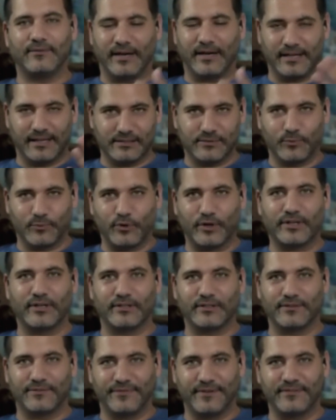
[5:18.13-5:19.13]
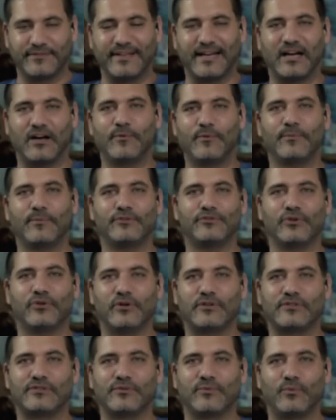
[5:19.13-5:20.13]
I guess working on the 5th album, but you
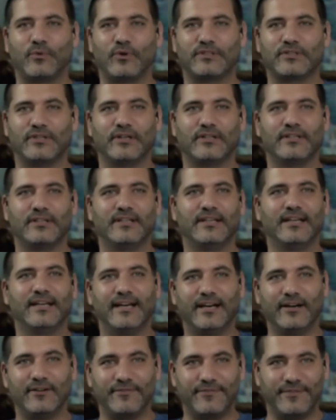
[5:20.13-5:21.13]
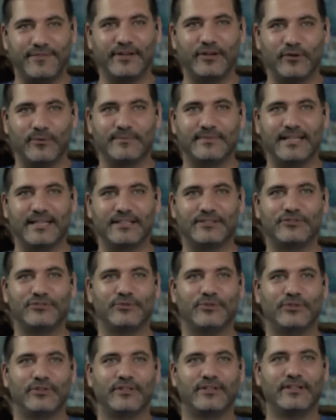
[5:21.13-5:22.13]
also worked on a film that
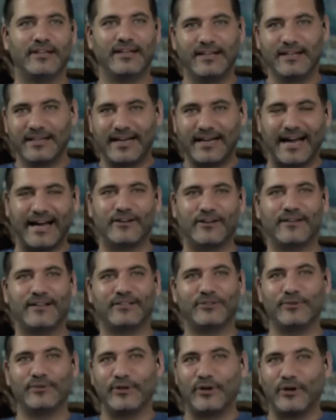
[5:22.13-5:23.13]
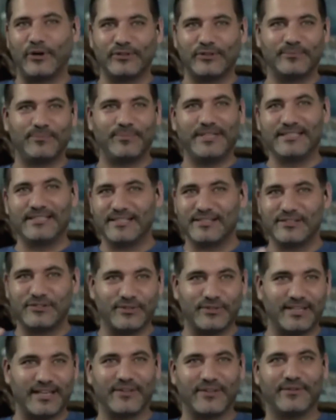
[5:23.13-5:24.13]
you're kind of like doing all the pieces
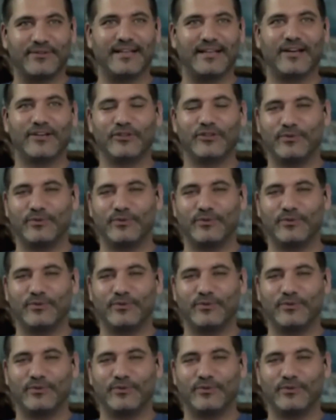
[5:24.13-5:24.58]
together now.